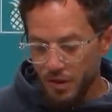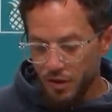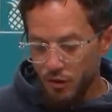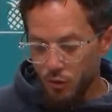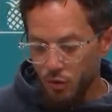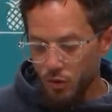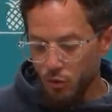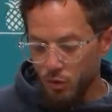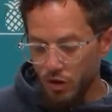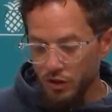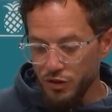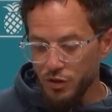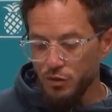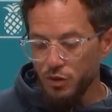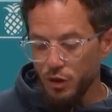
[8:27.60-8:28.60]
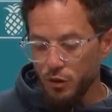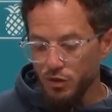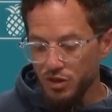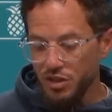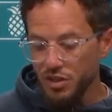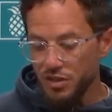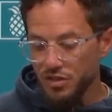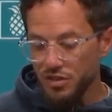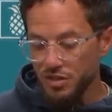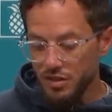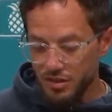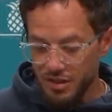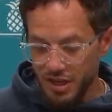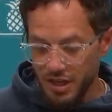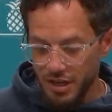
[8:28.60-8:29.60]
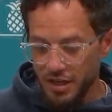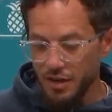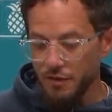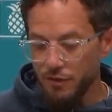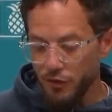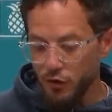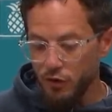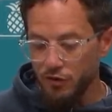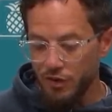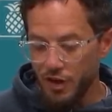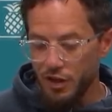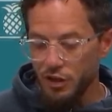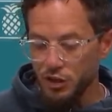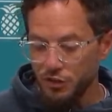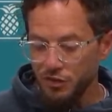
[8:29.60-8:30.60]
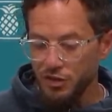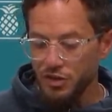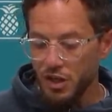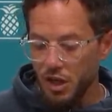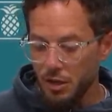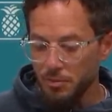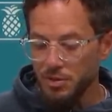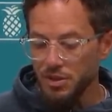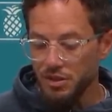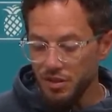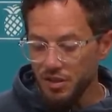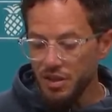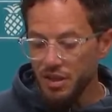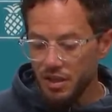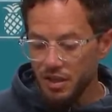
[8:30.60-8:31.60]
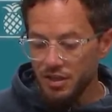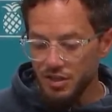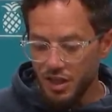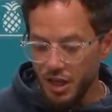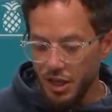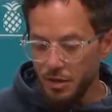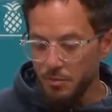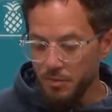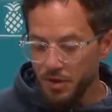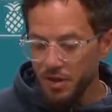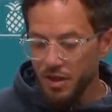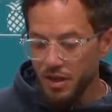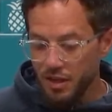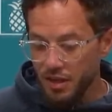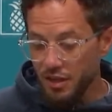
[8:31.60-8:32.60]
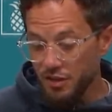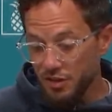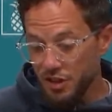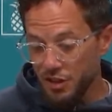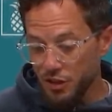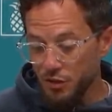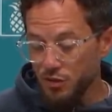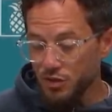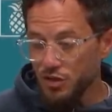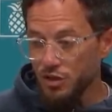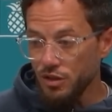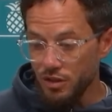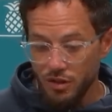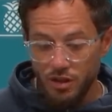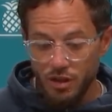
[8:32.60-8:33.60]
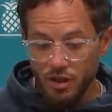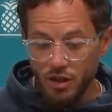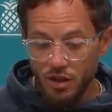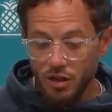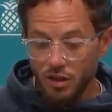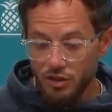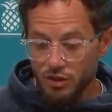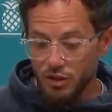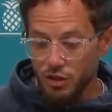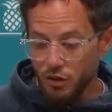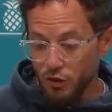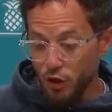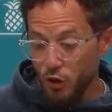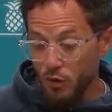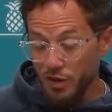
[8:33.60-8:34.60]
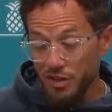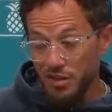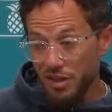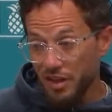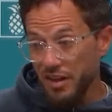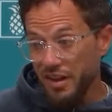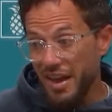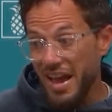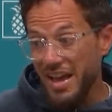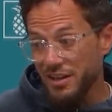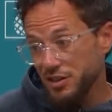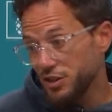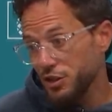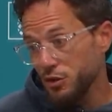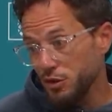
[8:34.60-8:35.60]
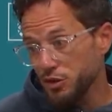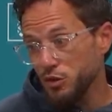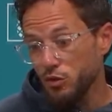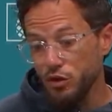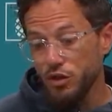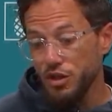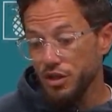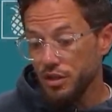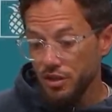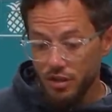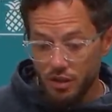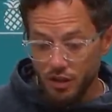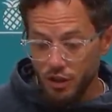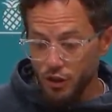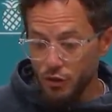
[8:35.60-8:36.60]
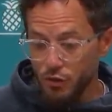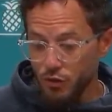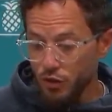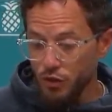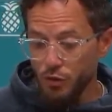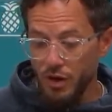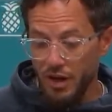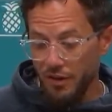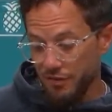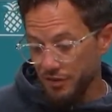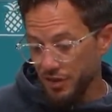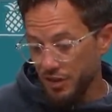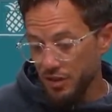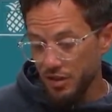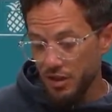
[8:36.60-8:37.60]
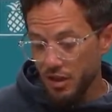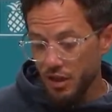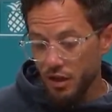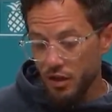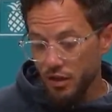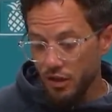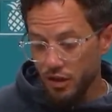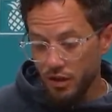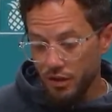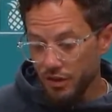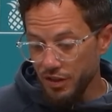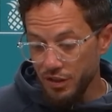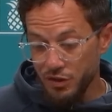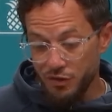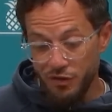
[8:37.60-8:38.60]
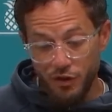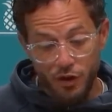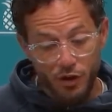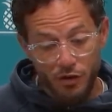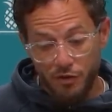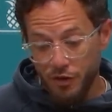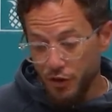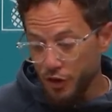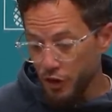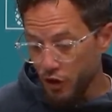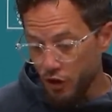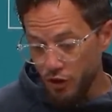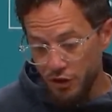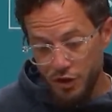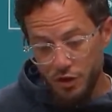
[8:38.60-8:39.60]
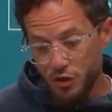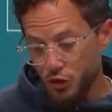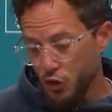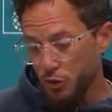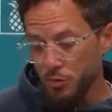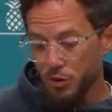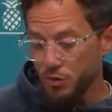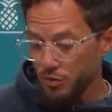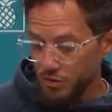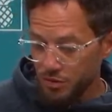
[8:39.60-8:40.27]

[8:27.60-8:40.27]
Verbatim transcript: what, what I do know is he's taking full advantage of his ops and his game continues to to grow and it, it has to as a rookie. You you have to. Uh, it's very very hard to contribute